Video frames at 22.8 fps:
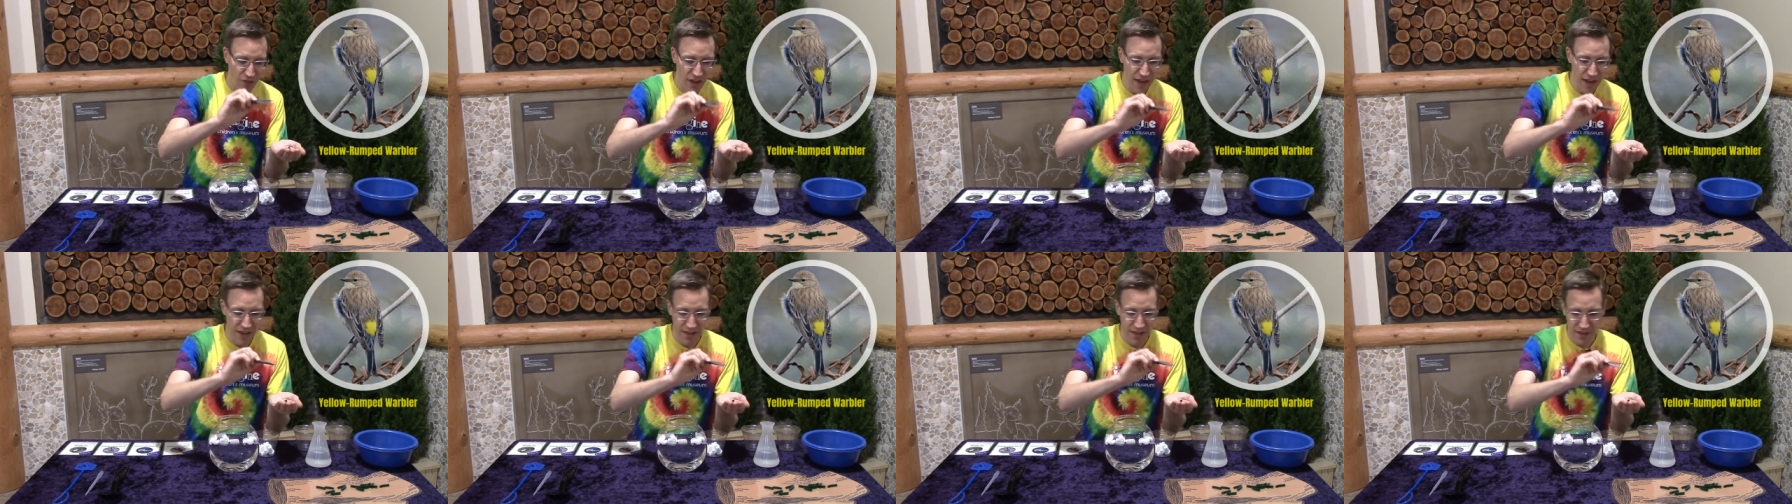
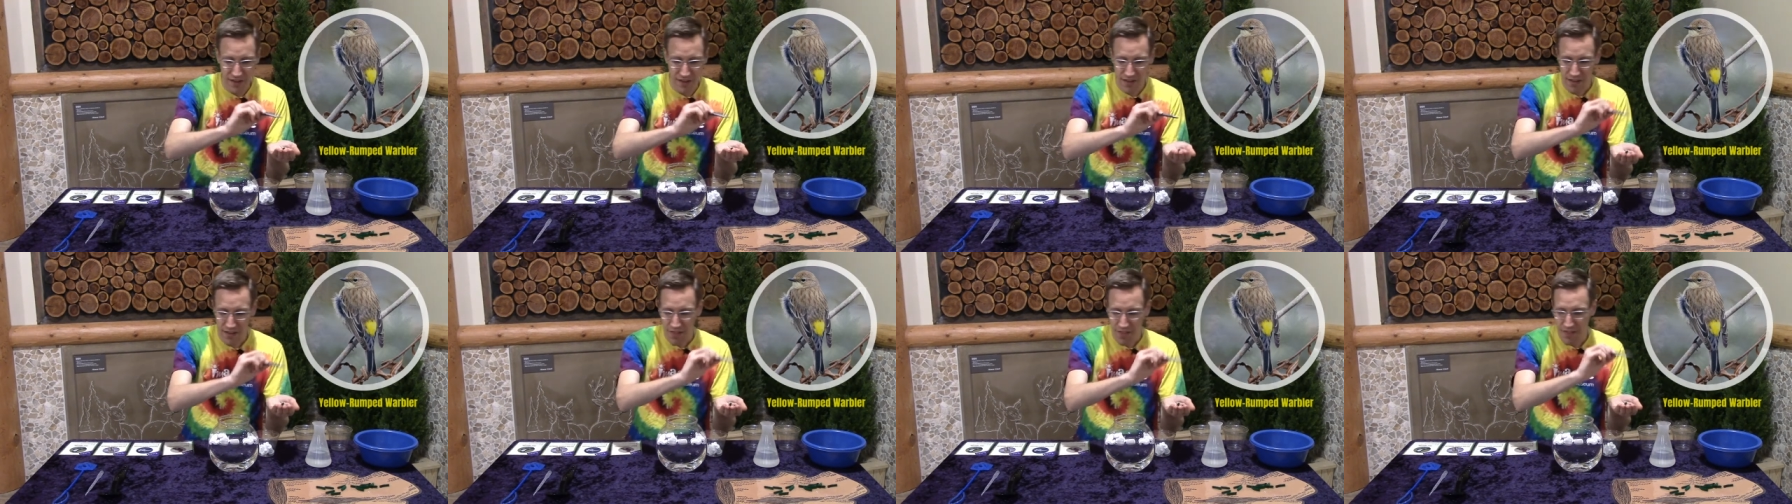
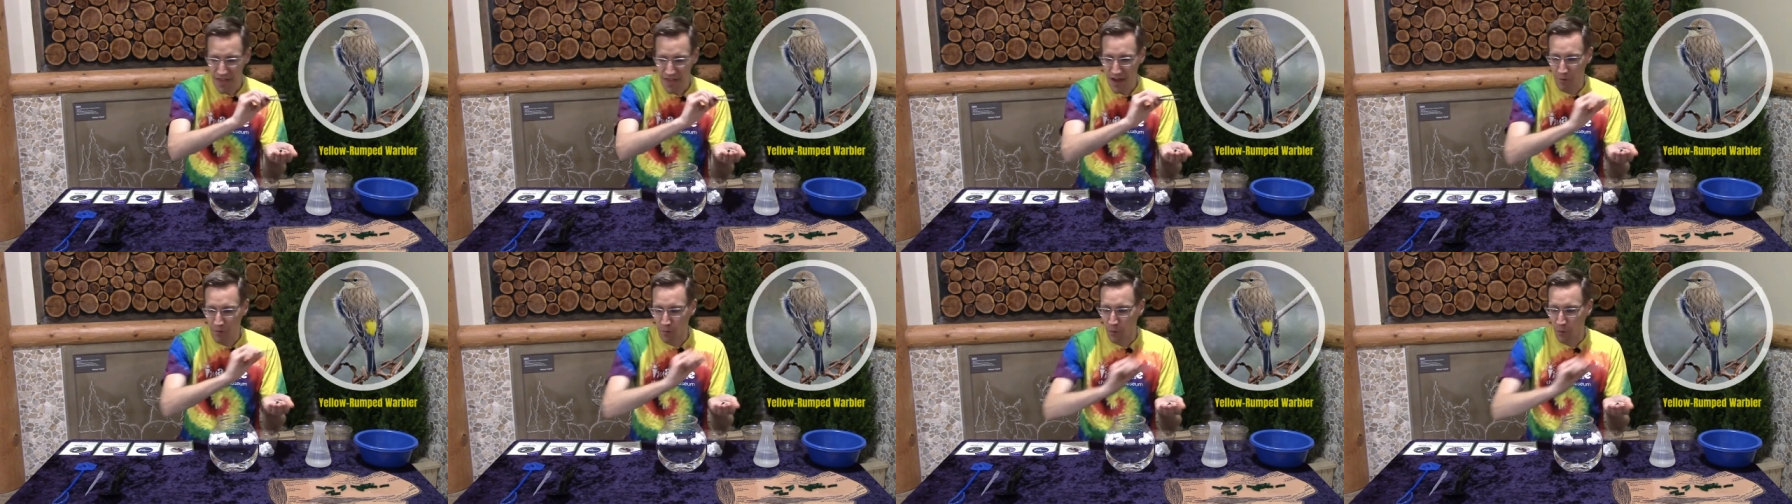like
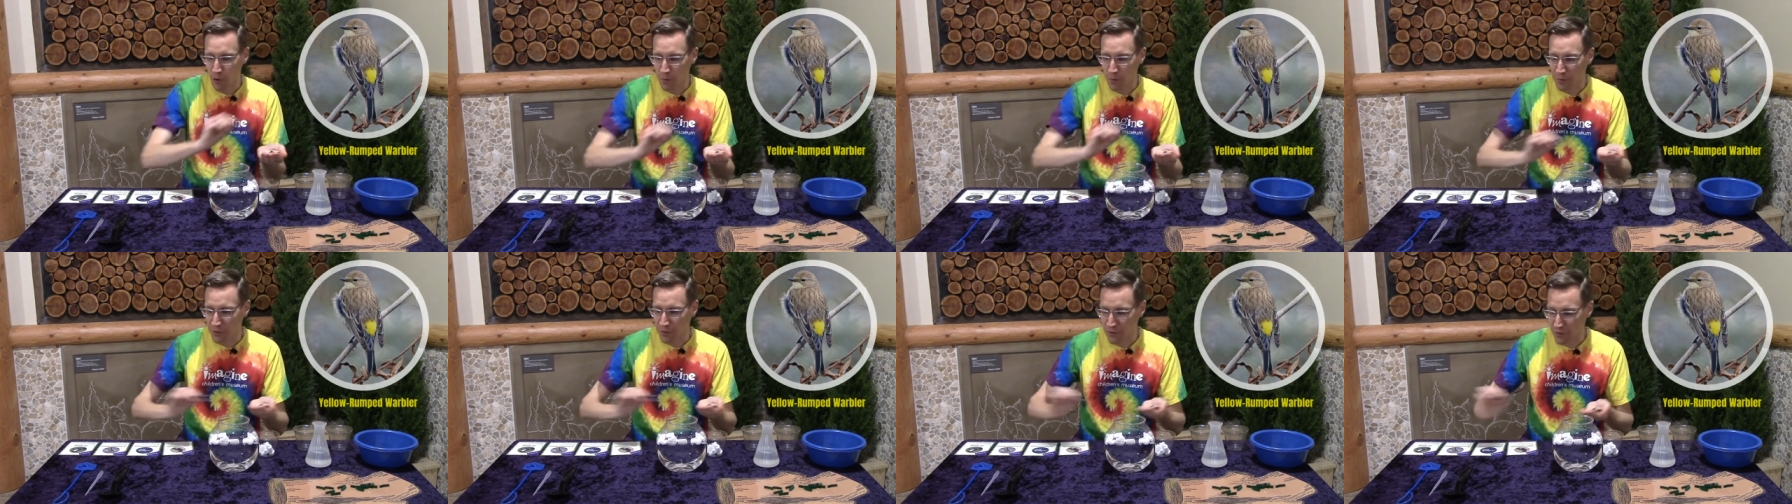that
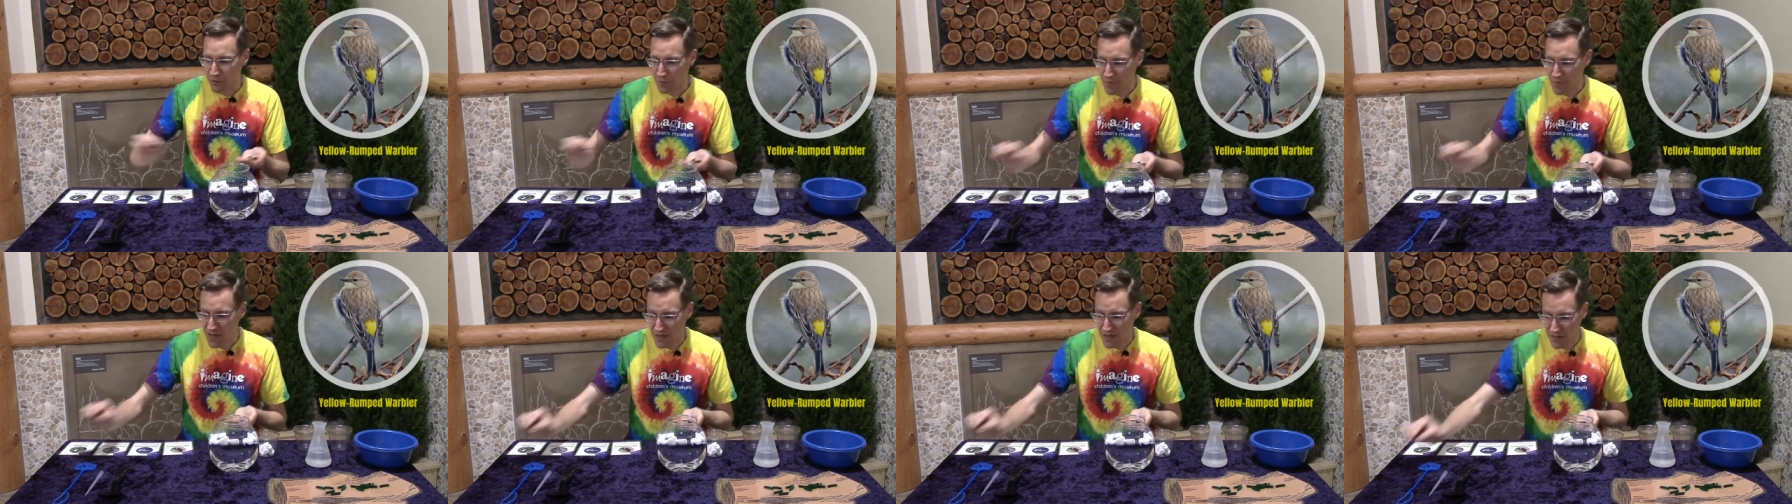
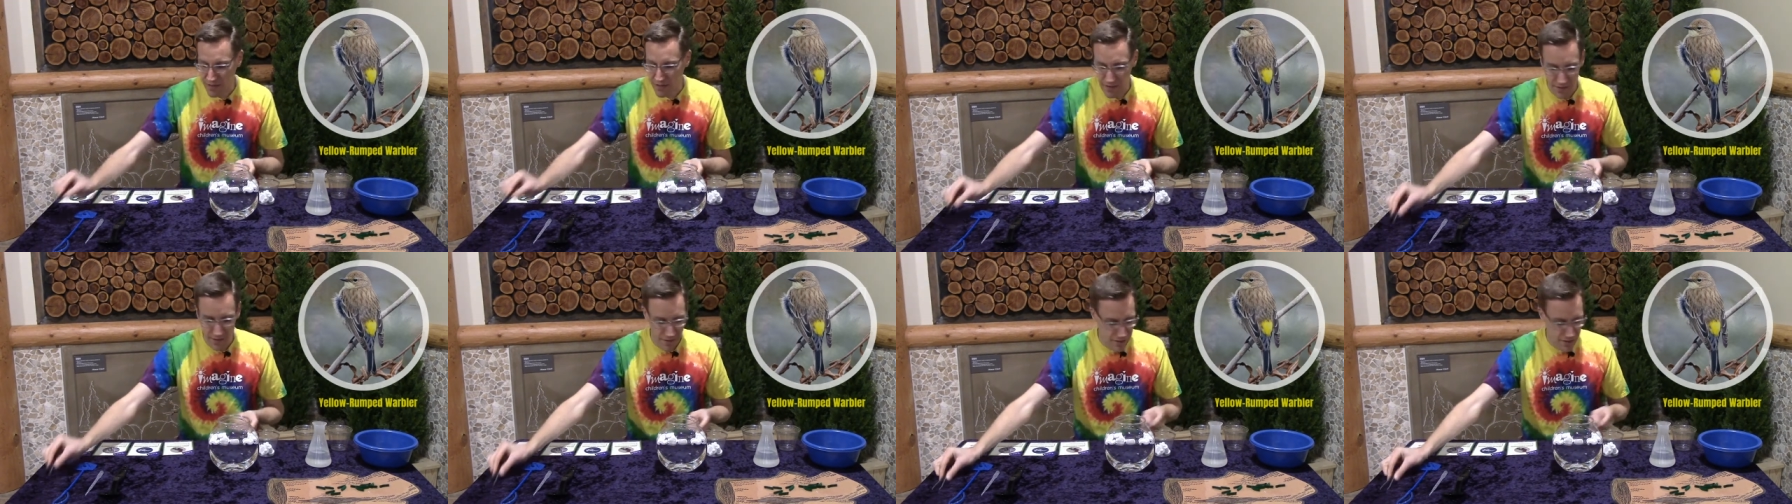warbler's
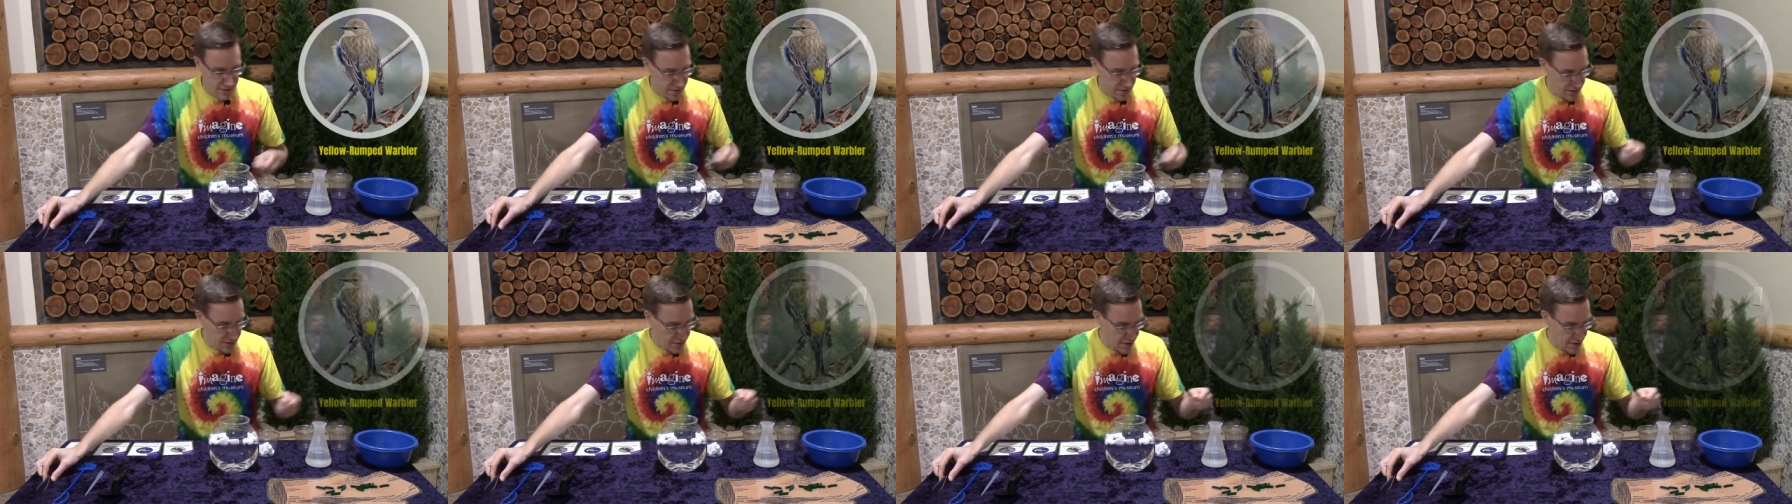beak.
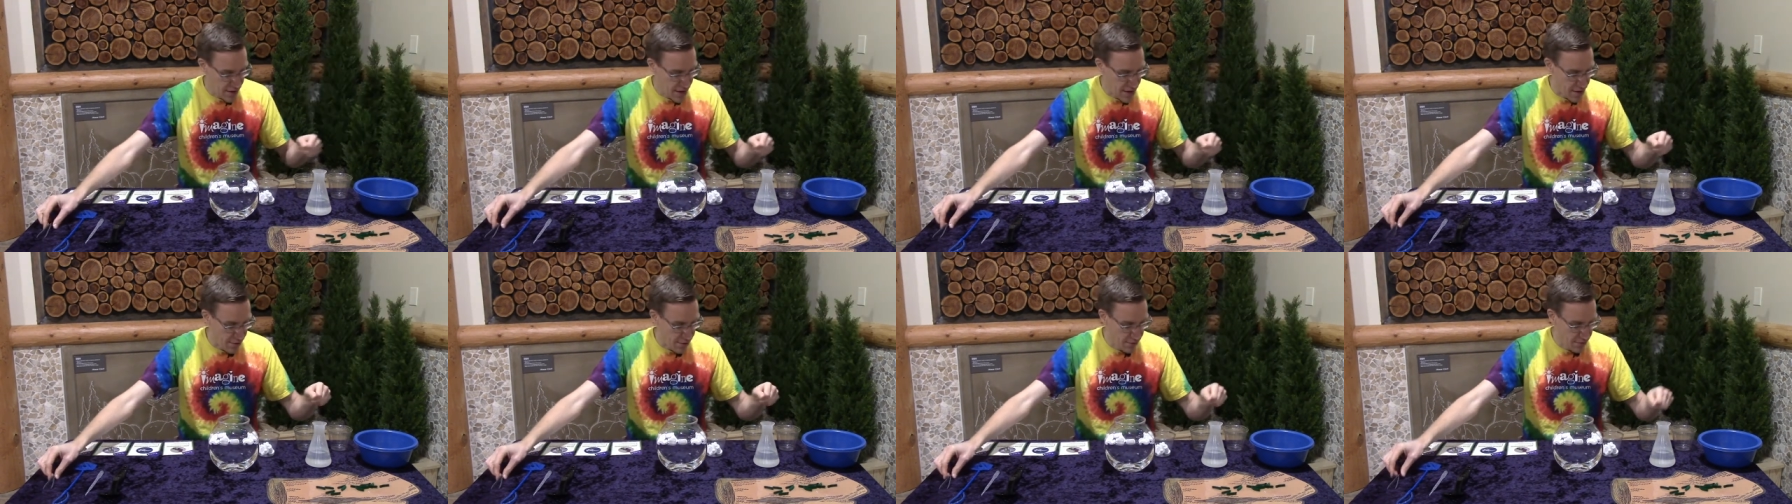
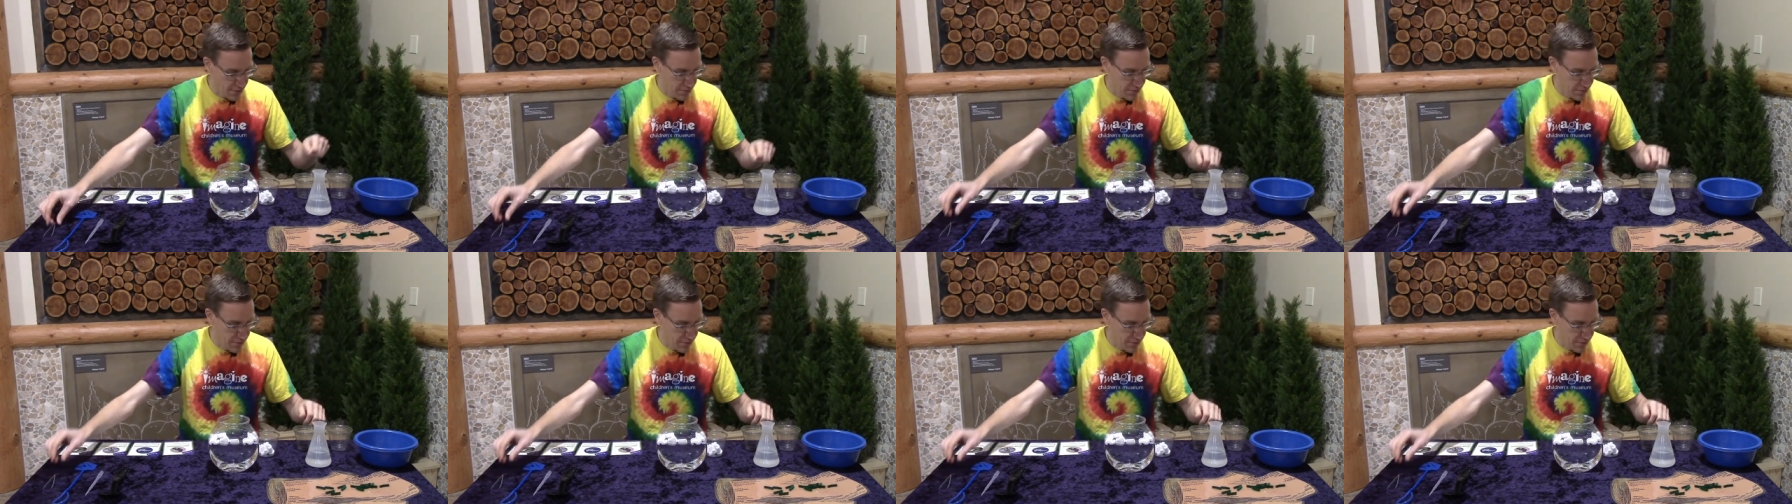Now,